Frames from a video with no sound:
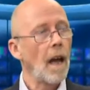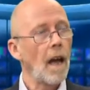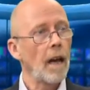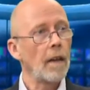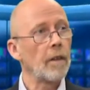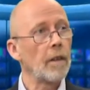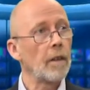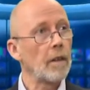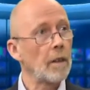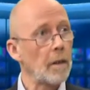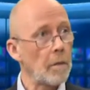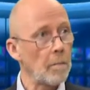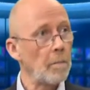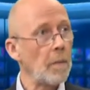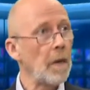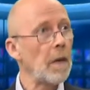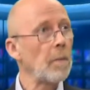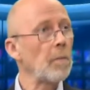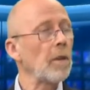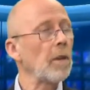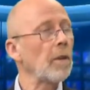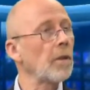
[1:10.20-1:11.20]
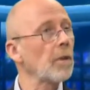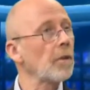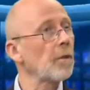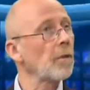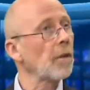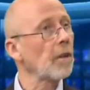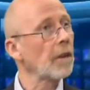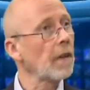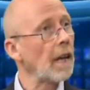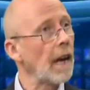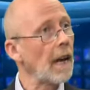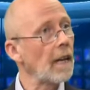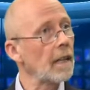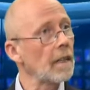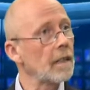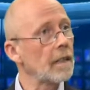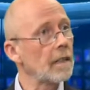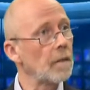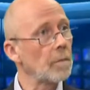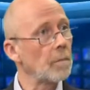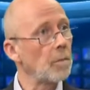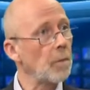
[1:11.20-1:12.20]
And the people that are on hand
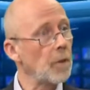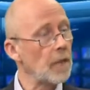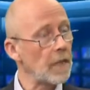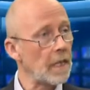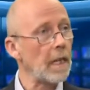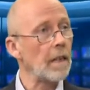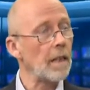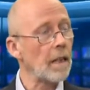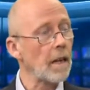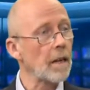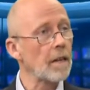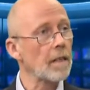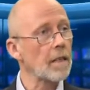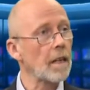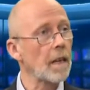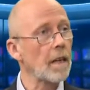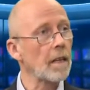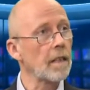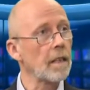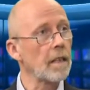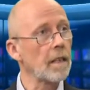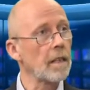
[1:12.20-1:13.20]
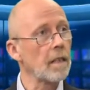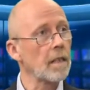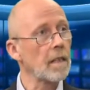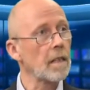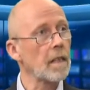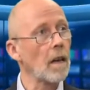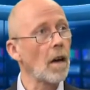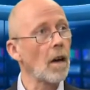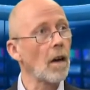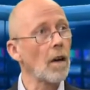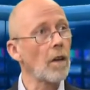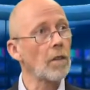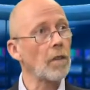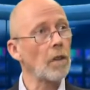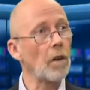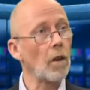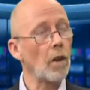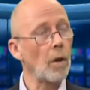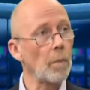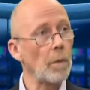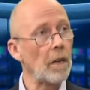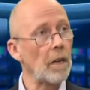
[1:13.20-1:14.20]
to present those ideas are the
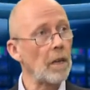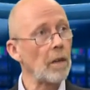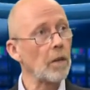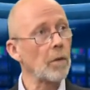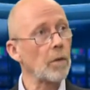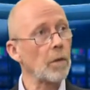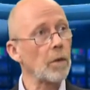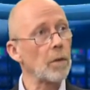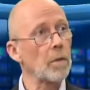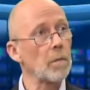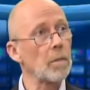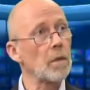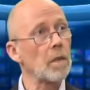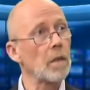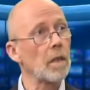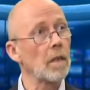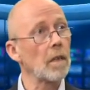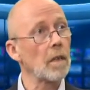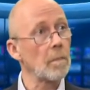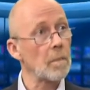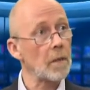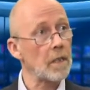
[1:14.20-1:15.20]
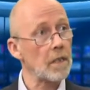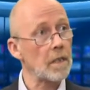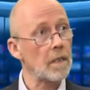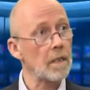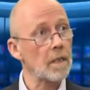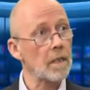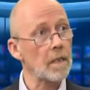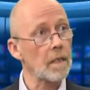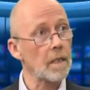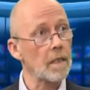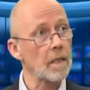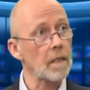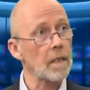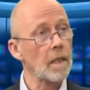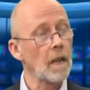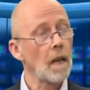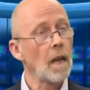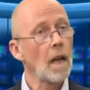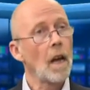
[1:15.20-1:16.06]
lobbying groups and the businesses.